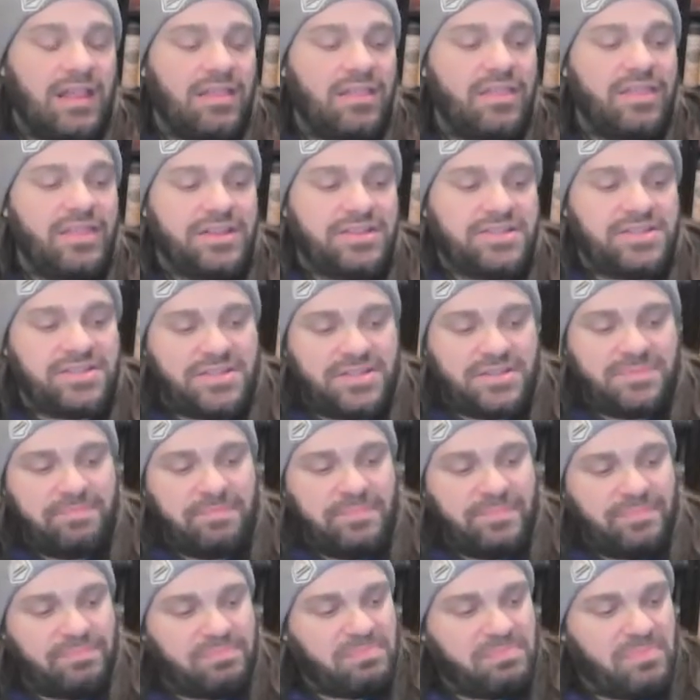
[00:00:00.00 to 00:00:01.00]
This
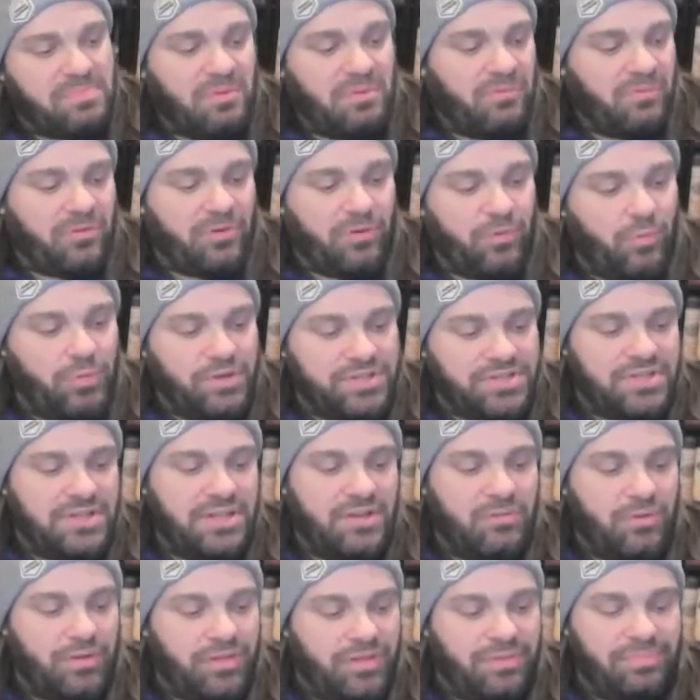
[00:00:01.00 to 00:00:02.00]
for a
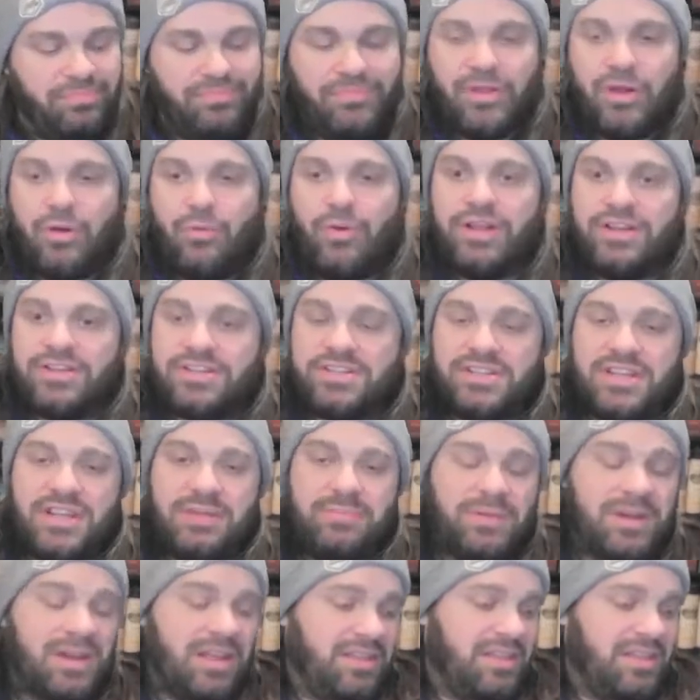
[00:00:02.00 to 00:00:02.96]
whiskey with no age statement,